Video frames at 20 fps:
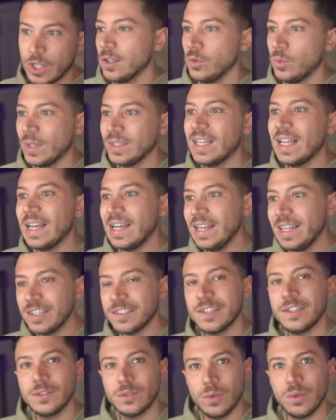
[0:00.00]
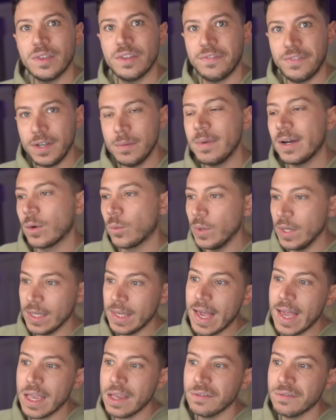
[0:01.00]
Duende listened to the feedback we
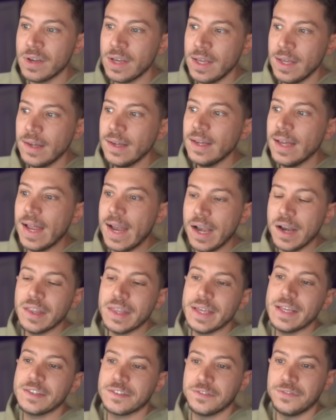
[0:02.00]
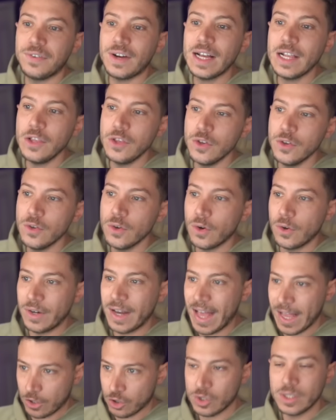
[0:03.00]
gave, and there's value on
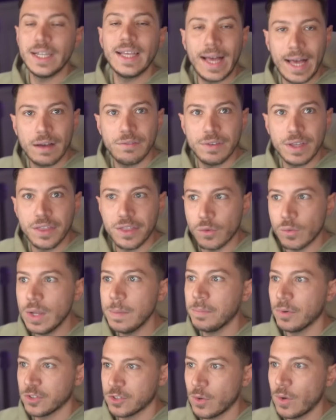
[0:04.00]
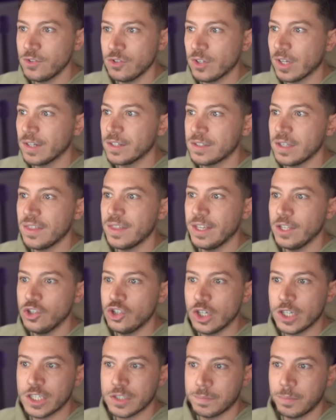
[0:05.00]
actually having the repo. So as you can see, they
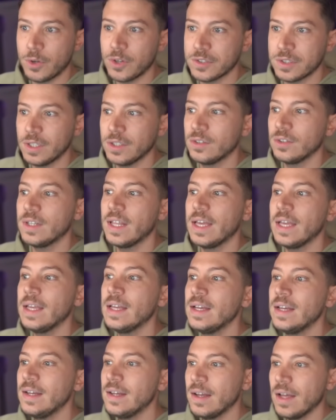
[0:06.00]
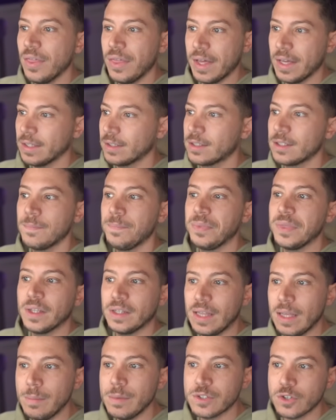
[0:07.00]
just posted today that the
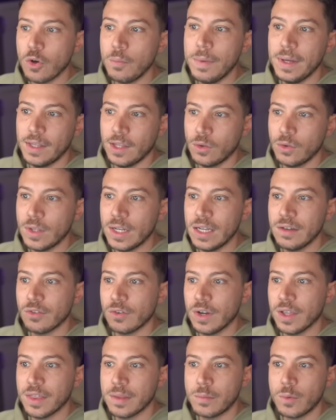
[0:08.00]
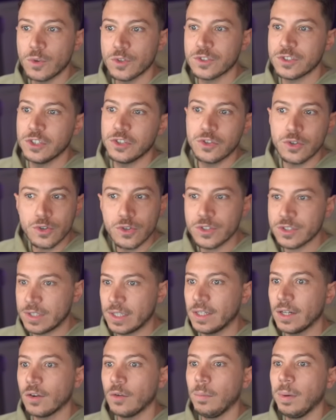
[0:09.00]
team is committed to delivering the most secure,
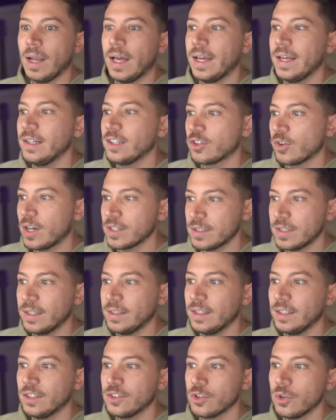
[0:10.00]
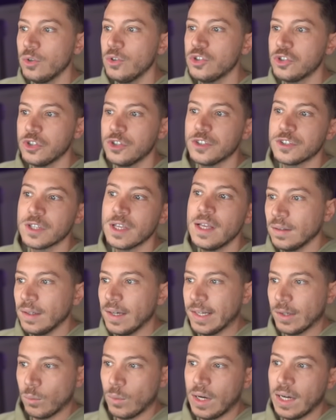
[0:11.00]
standard compliant, trusted identity solutions.
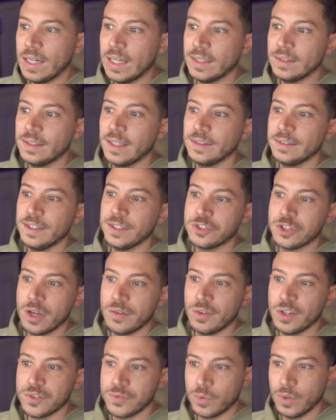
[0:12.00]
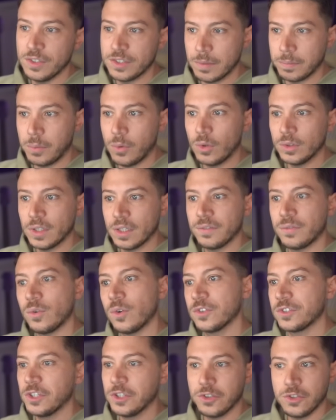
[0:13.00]
And while Identity Server is fully supported
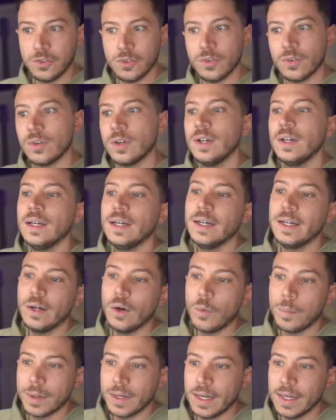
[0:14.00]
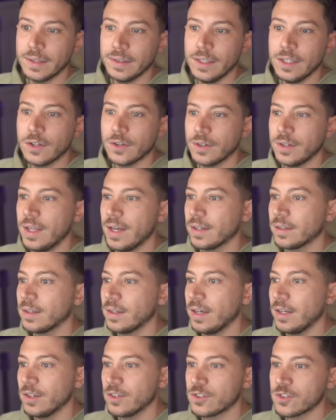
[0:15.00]
for secure uh, OpenID Connect
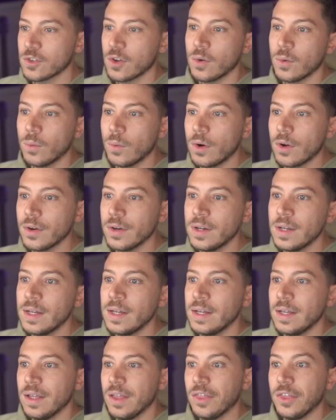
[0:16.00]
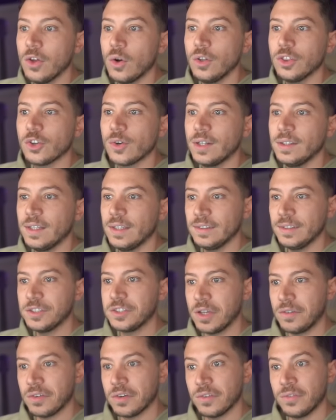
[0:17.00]
and so on, the older Identity
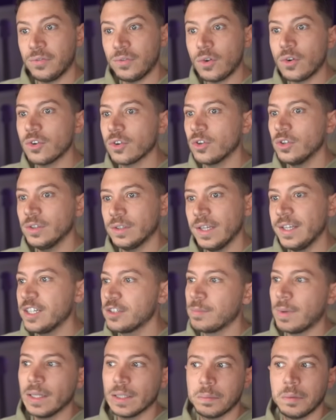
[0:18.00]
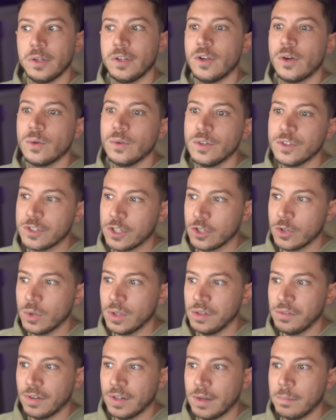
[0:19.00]
Server 4 contains multiple known
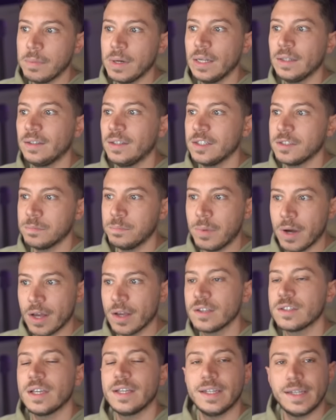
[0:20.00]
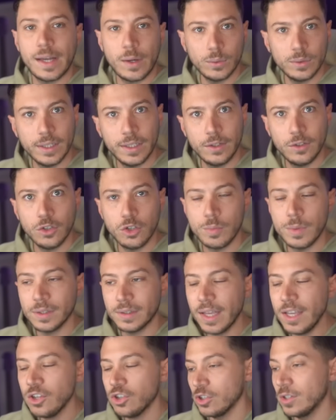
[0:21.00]
security vulnerabilities, bugs, and outdated
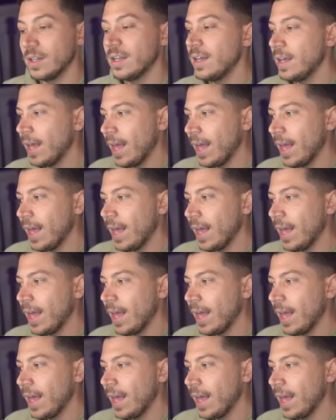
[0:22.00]
documentation.